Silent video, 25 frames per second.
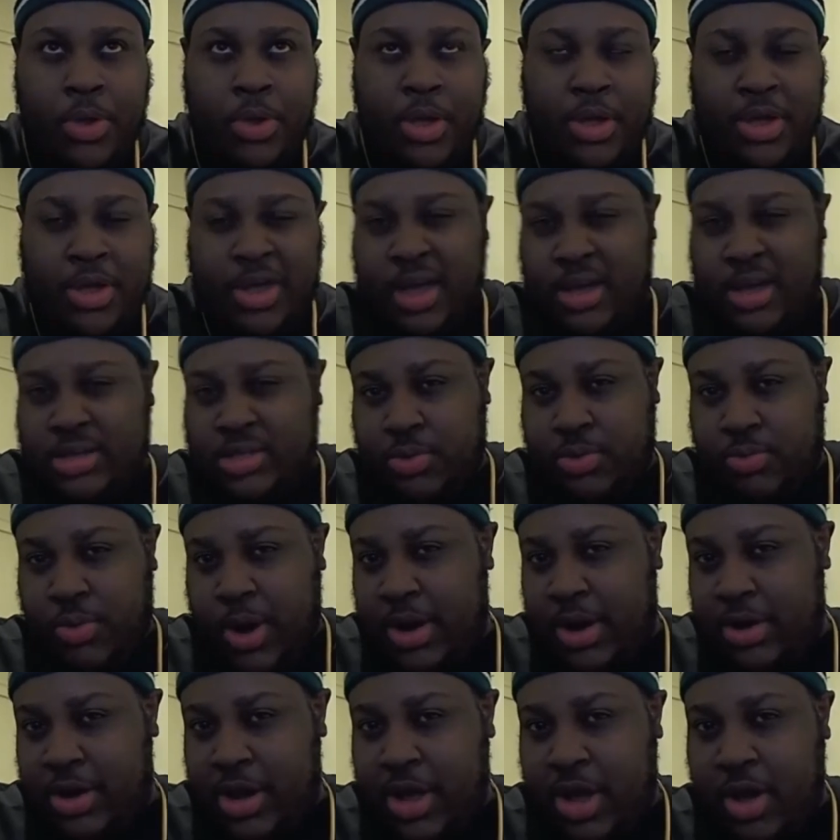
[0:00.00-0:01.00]
Yeah, so
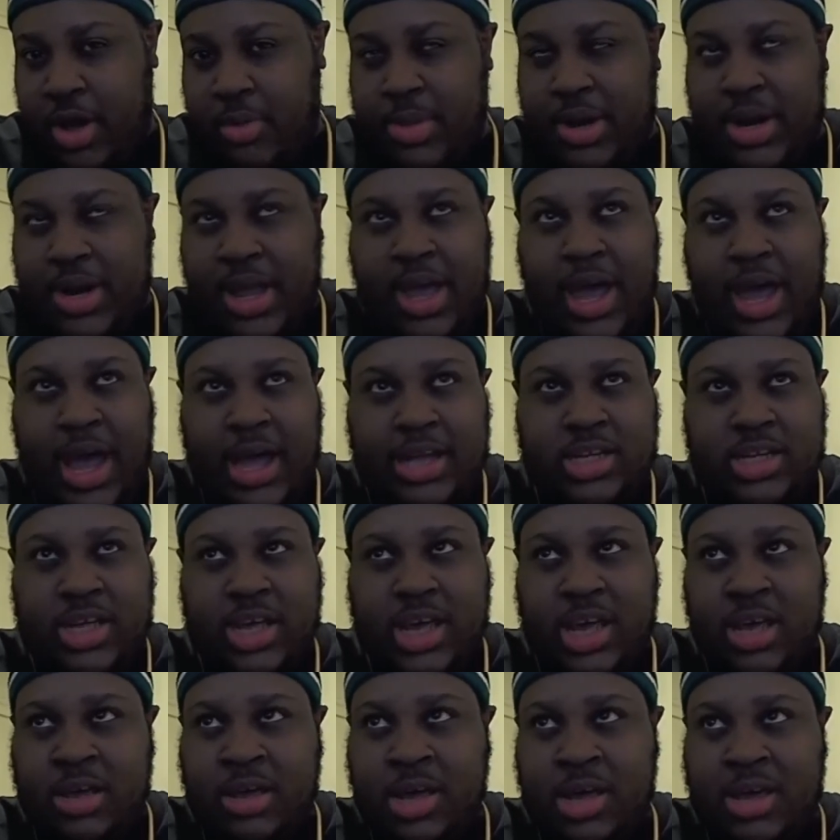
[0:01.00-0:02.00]
right now, man, they got
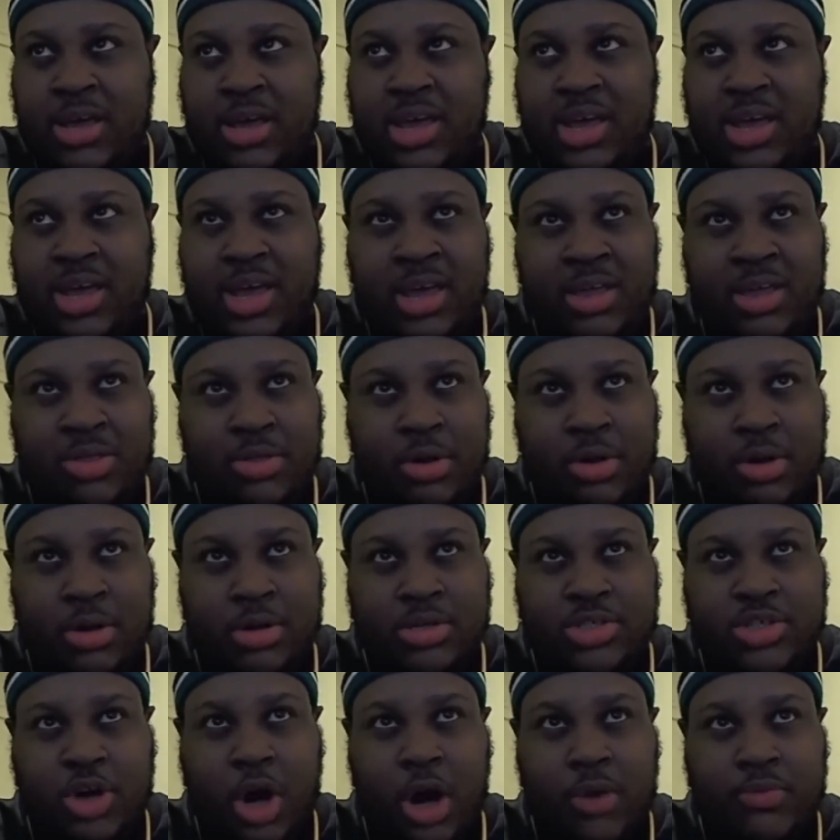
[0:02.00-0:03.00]
either
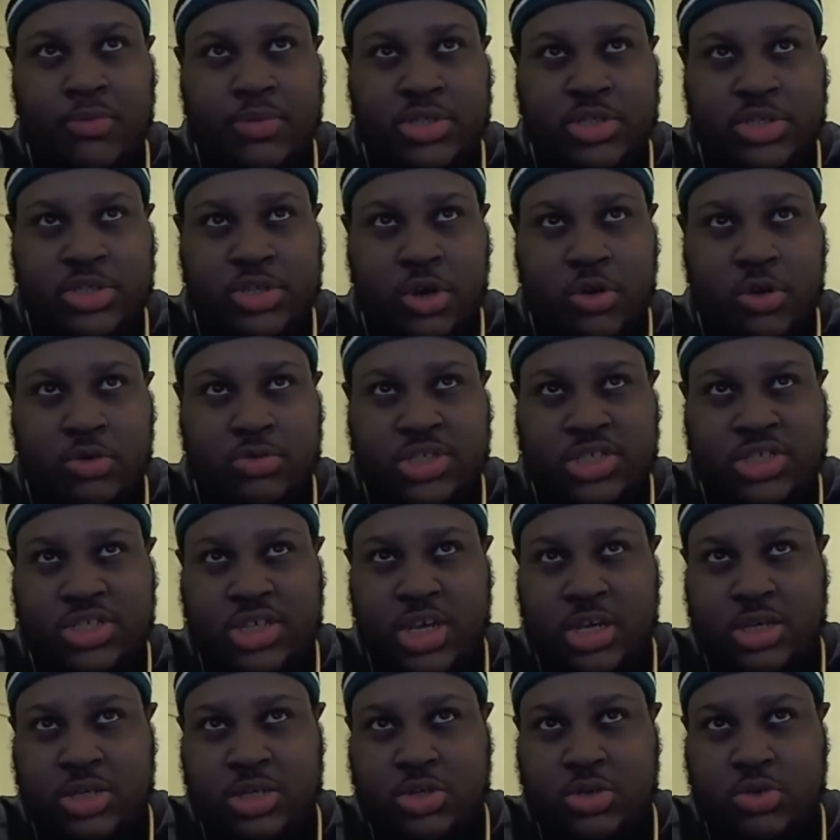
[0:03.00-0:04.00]
Jarvis Jones,
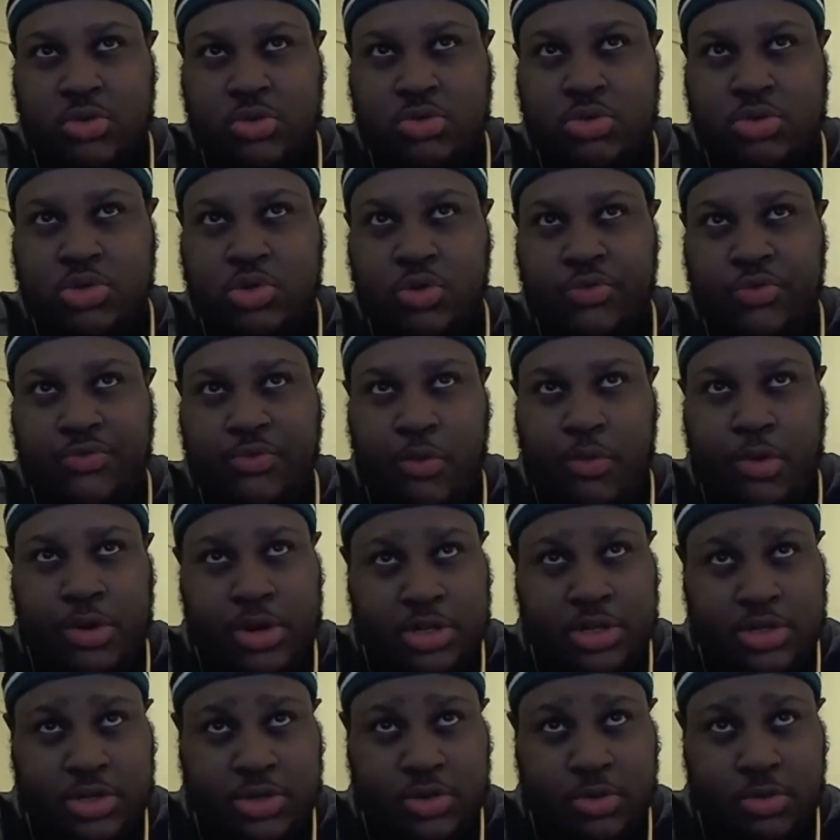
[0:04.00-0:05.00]
6'2",
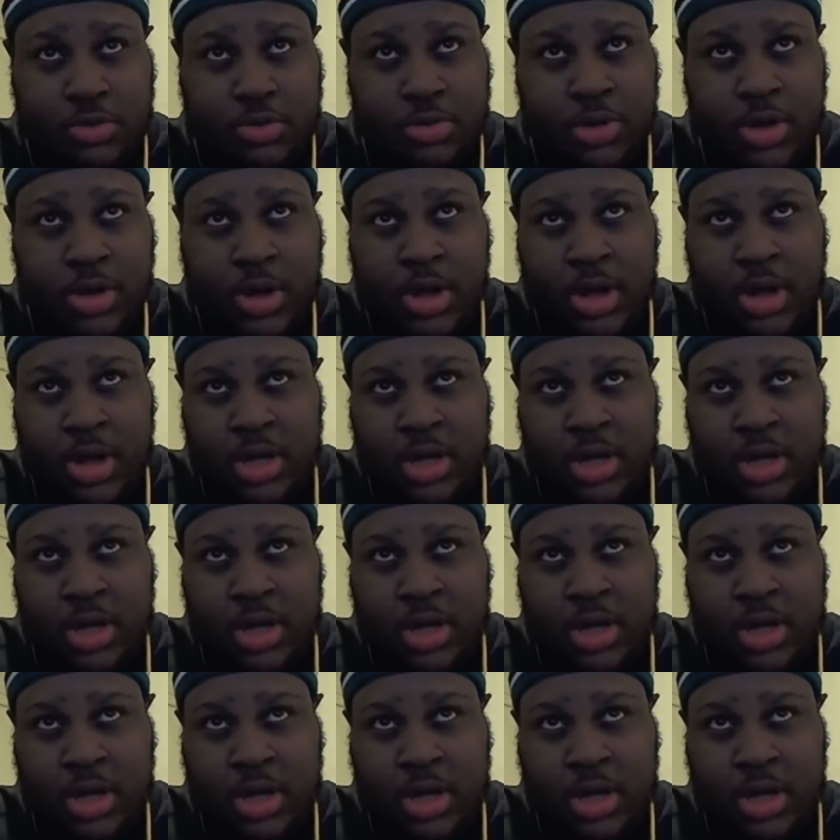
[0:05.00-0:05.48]
242.